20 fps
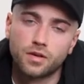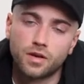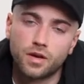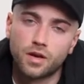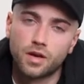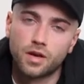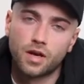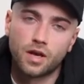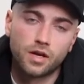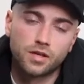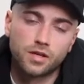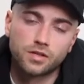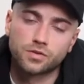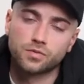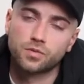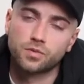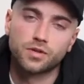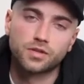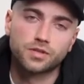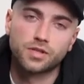And I just
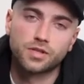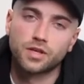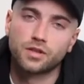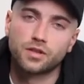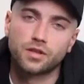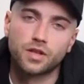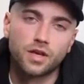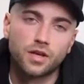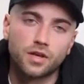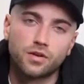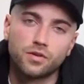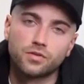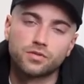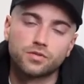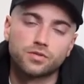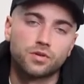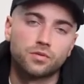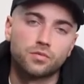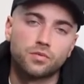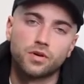want to say thank you
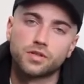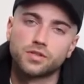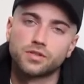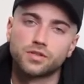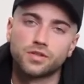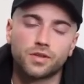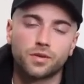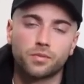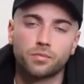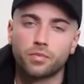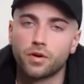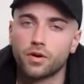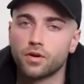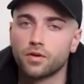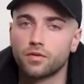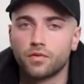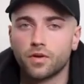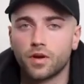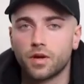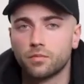so much to the LeBerry
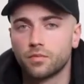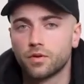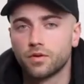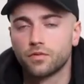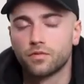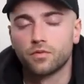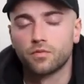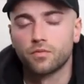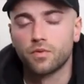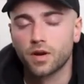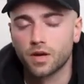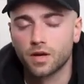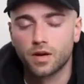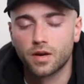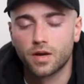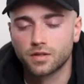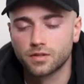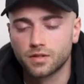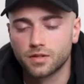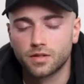family for
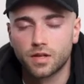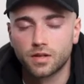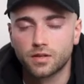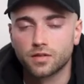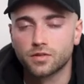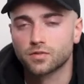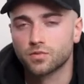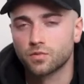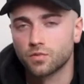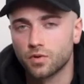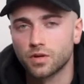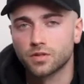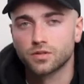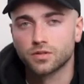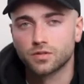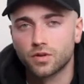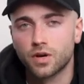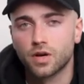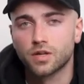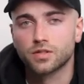recognizing that this was a
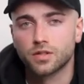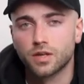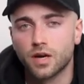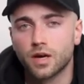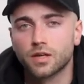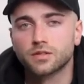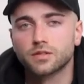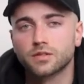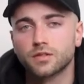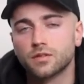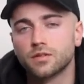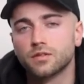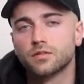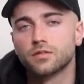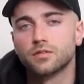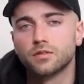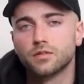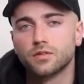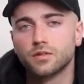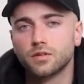tragic accident.
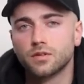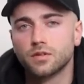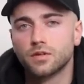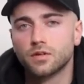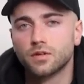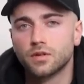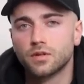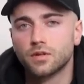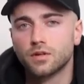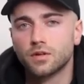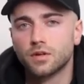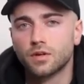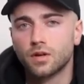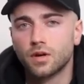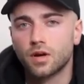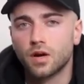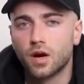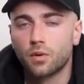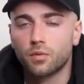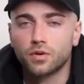
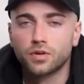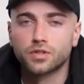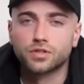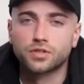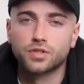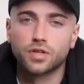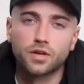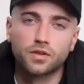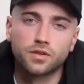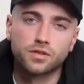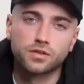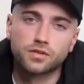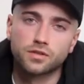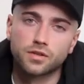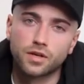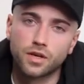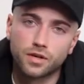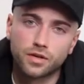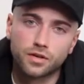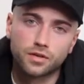I want to share this
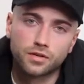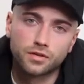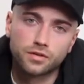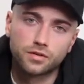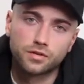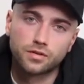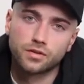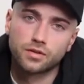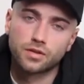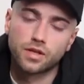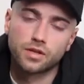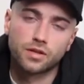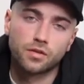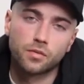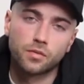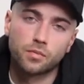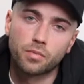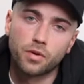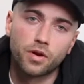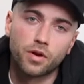letter that the
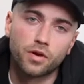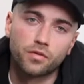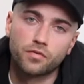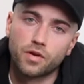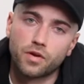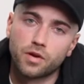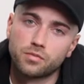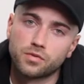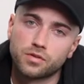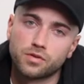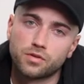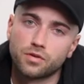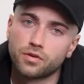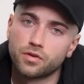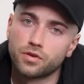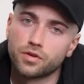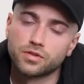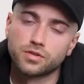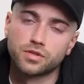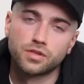LeBerry family's
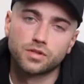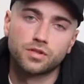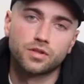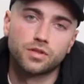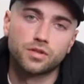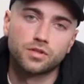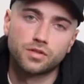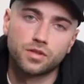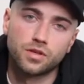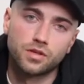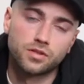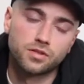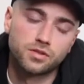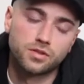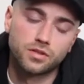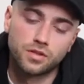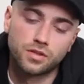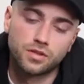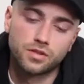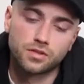lawyer sent to the judge,
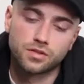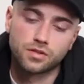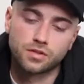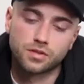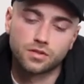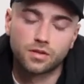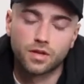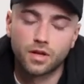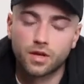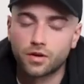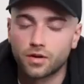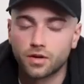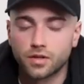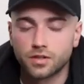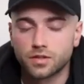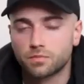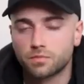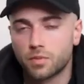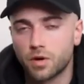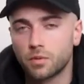and this letter
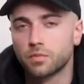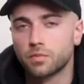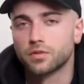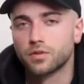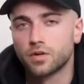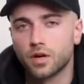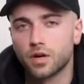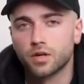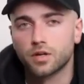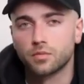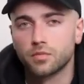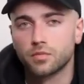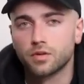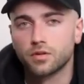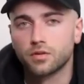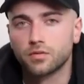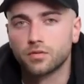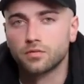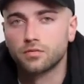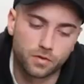is public document.
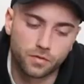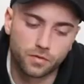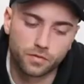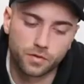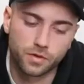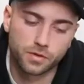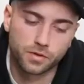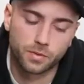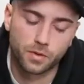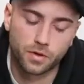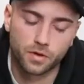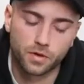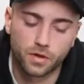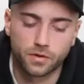The first paragraph